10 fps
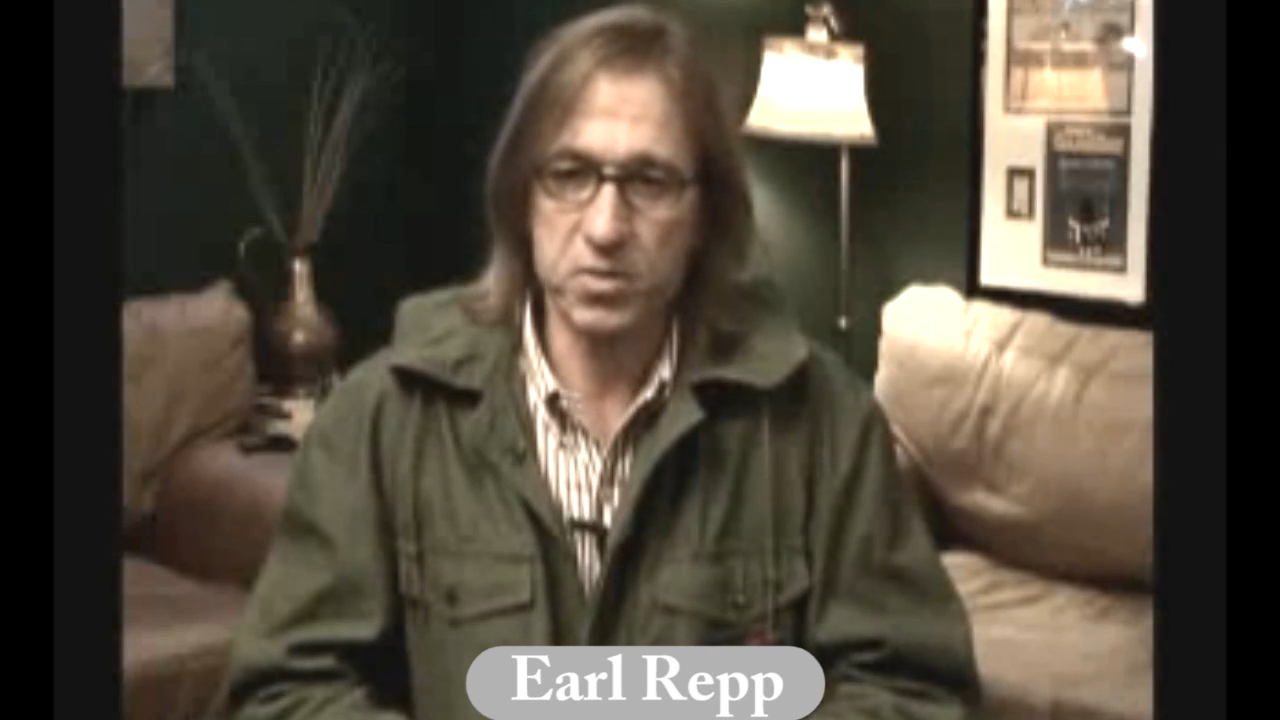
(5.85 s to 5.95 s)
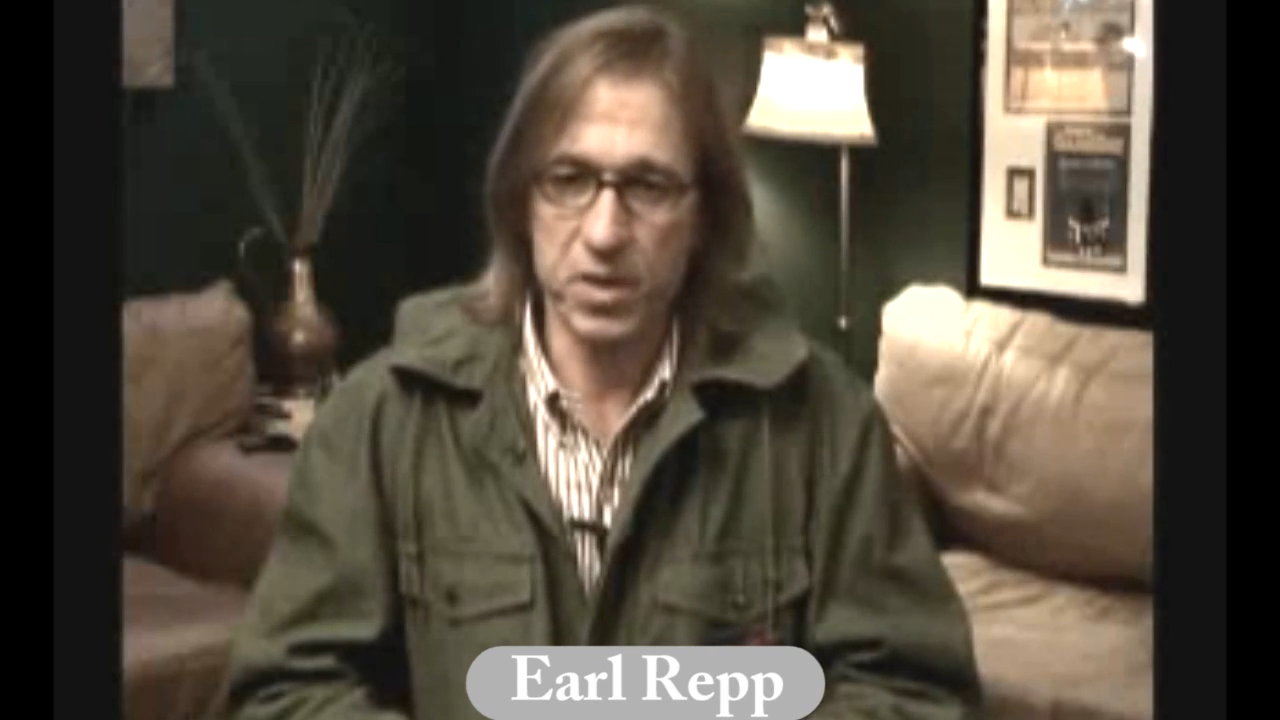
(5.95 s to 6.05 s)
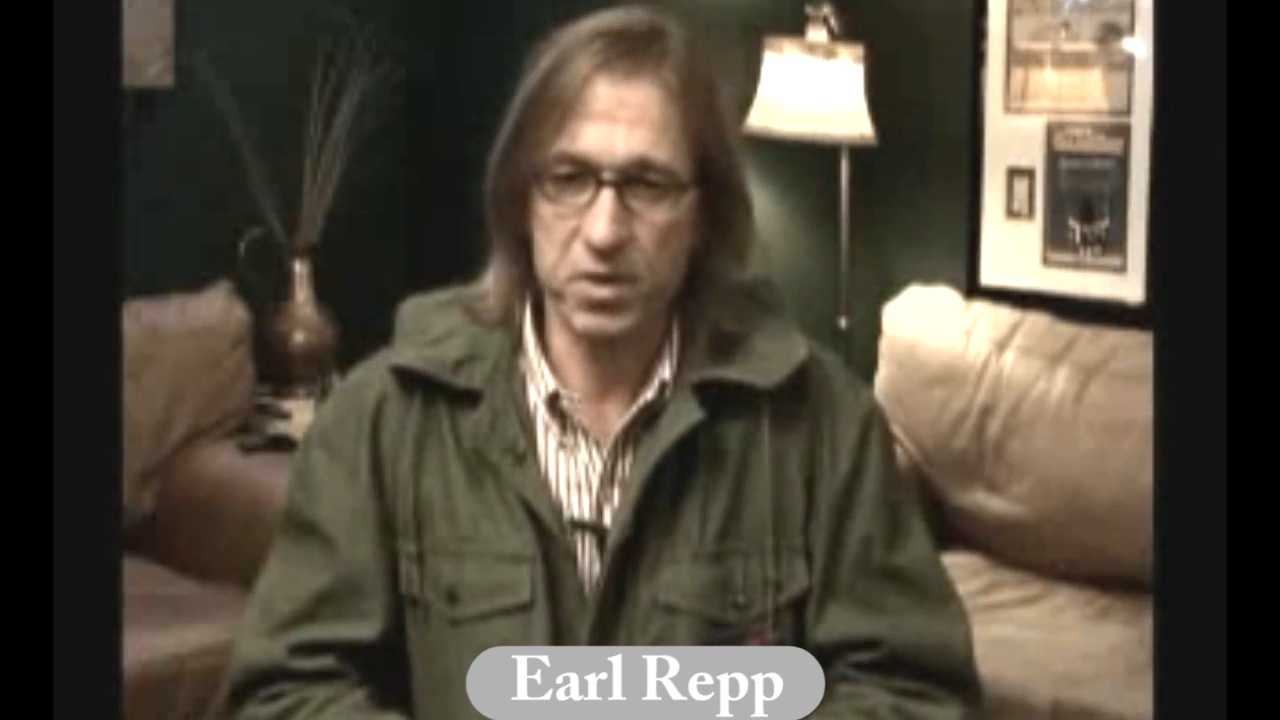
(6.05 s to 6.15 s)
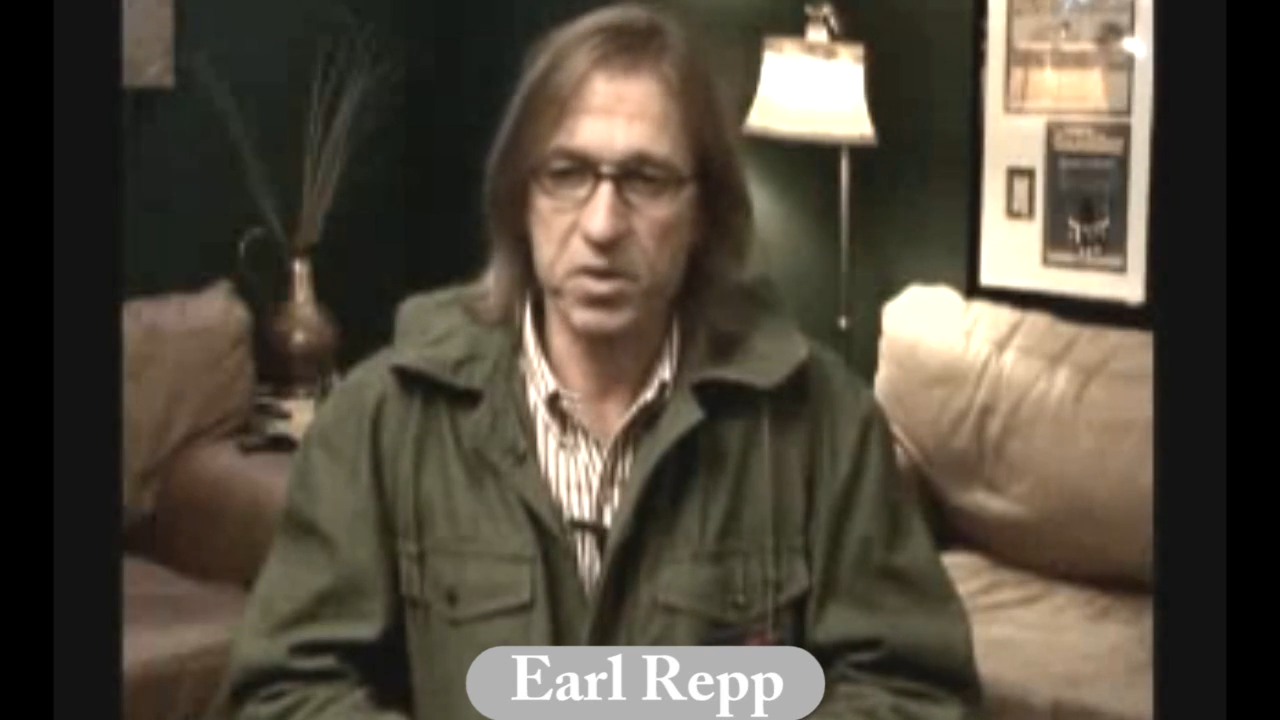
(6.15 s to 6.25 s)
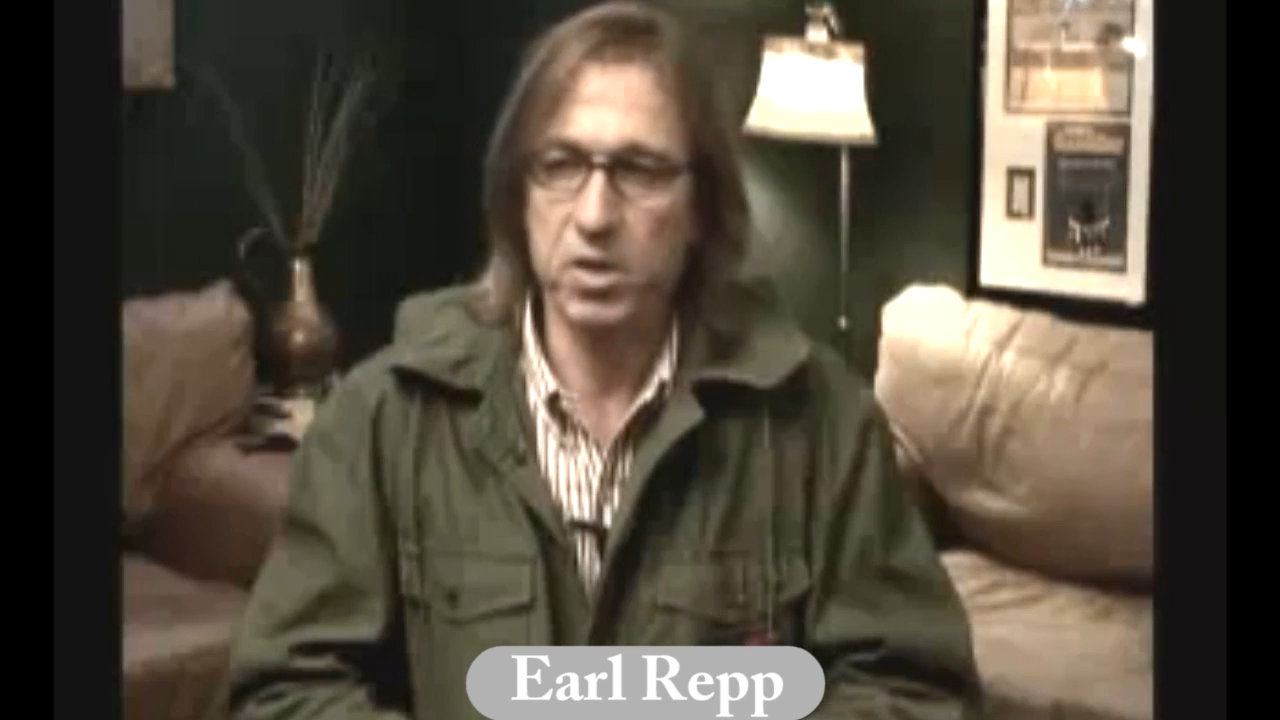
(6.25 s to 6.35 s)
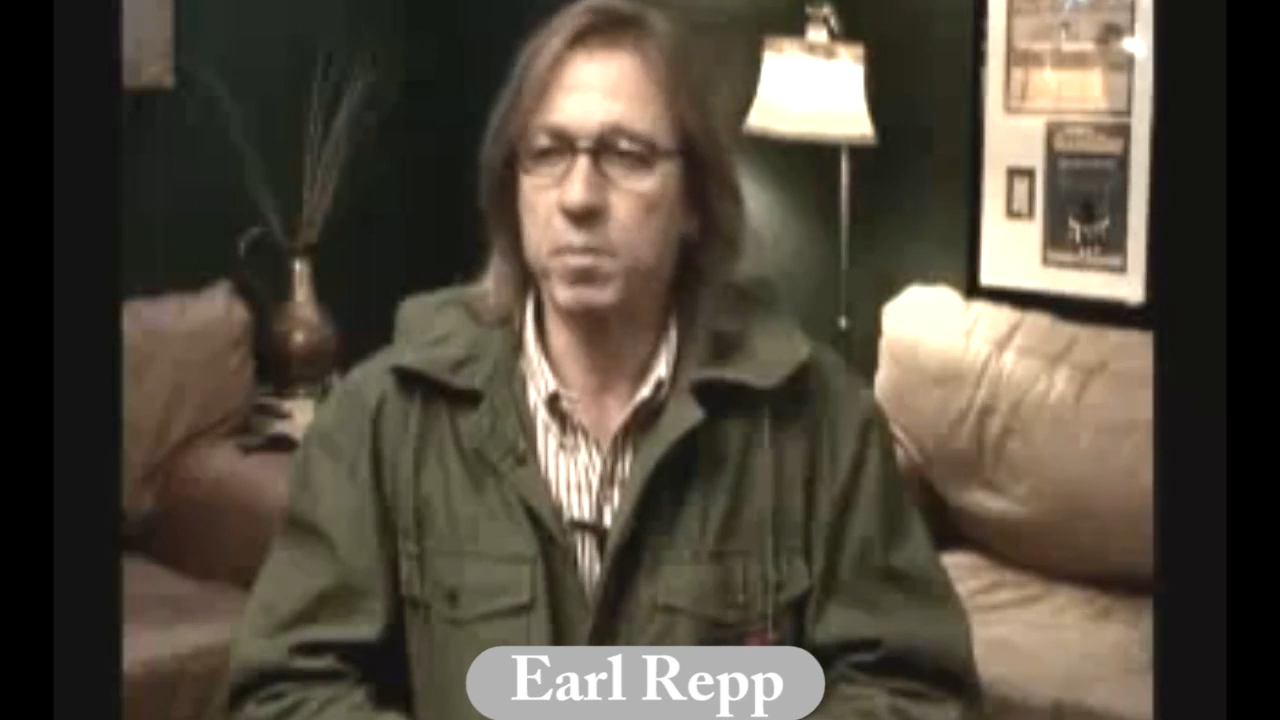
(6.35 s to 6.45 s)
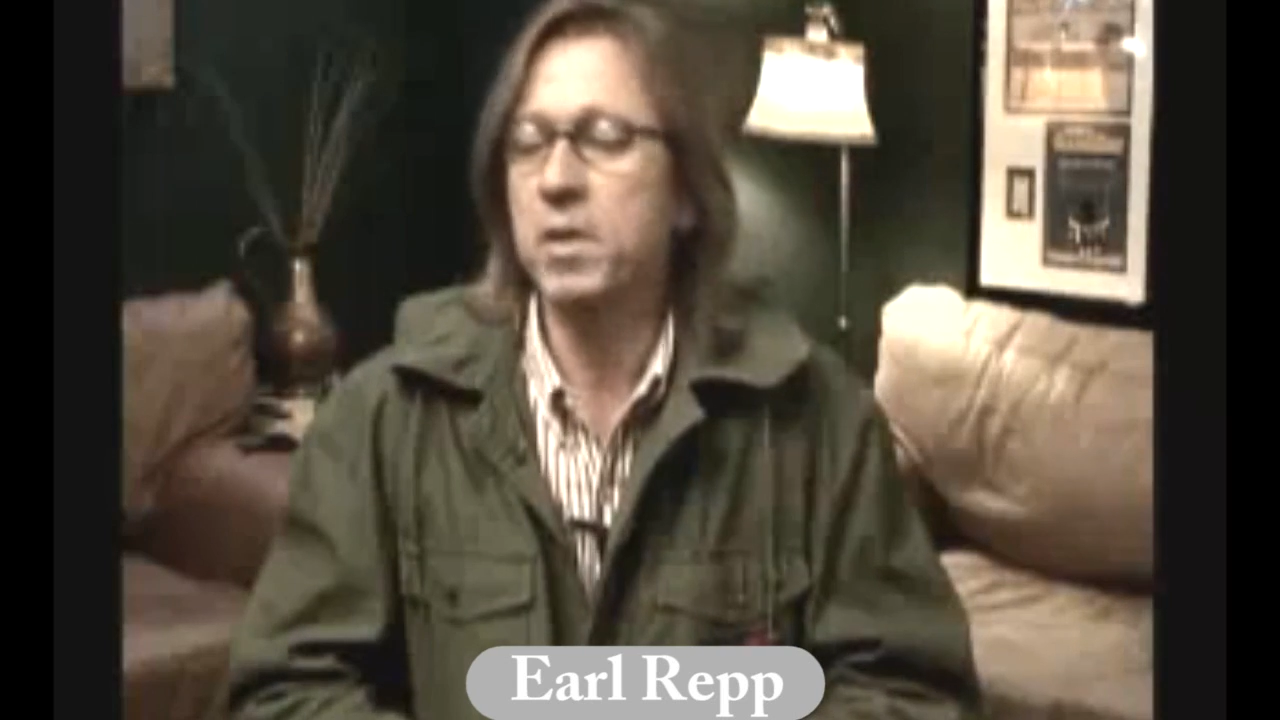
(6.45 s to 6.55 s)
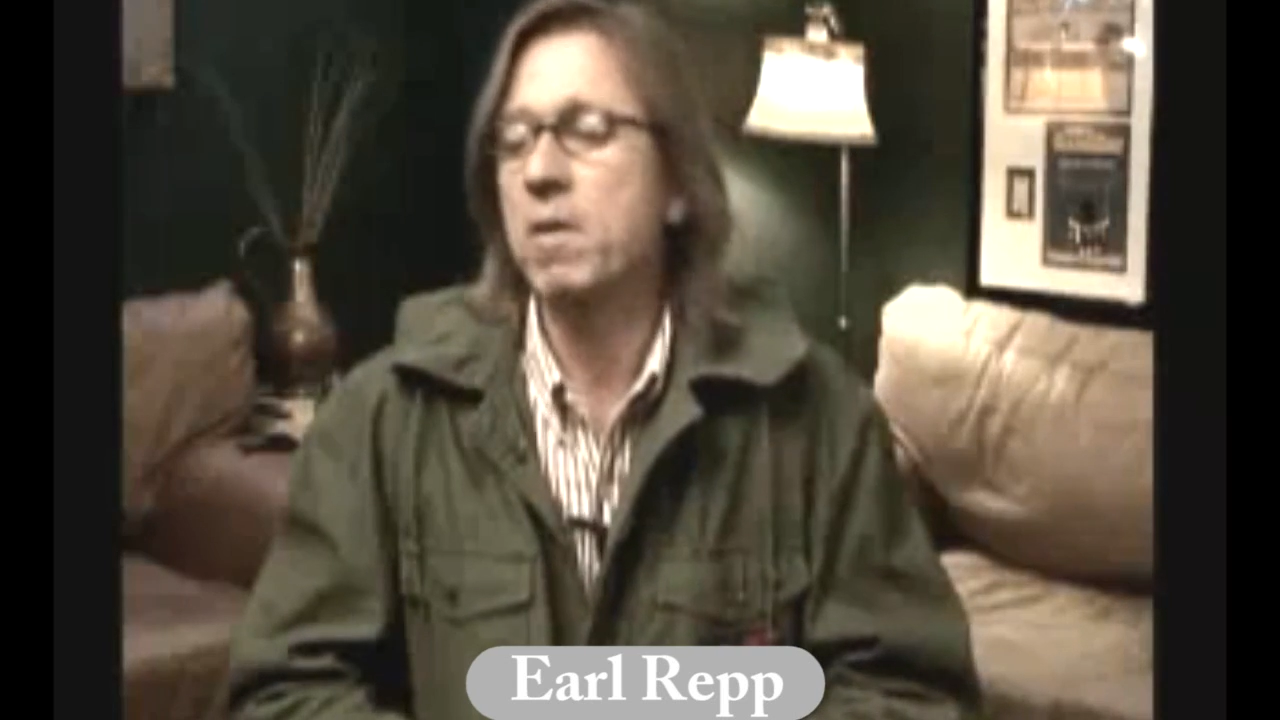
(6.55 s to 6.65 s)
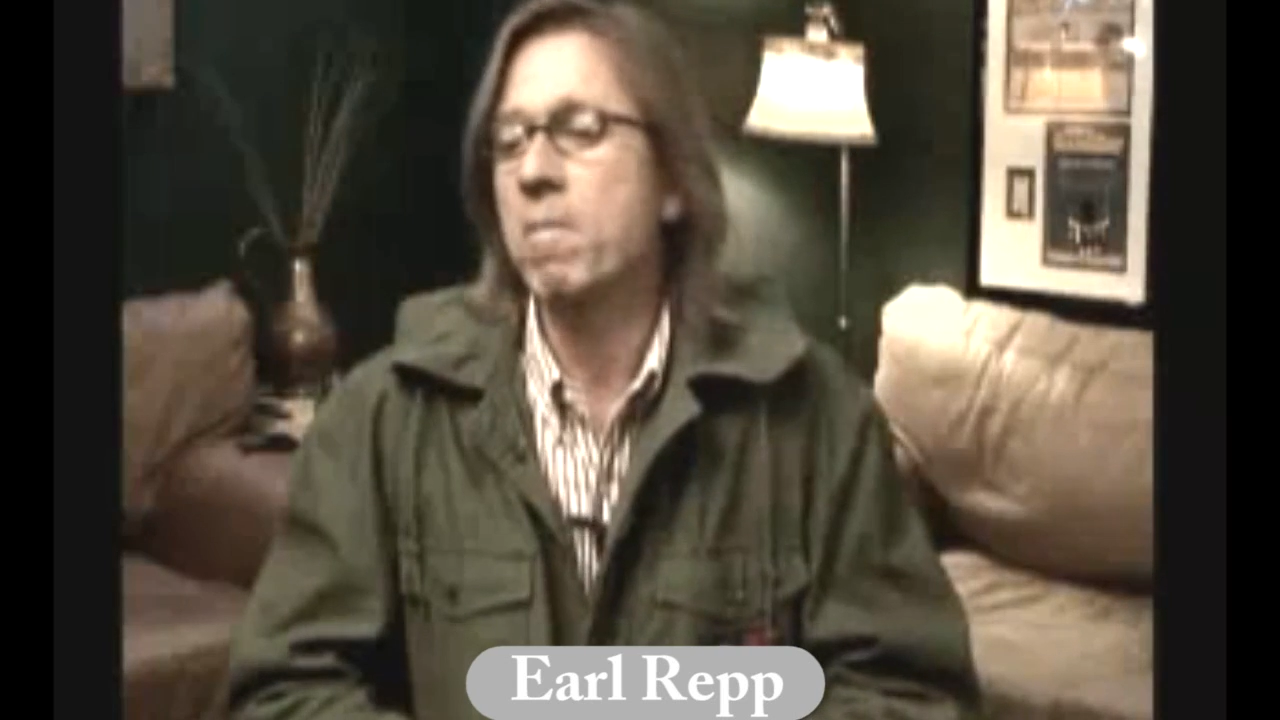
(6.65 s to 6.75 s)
around Europe.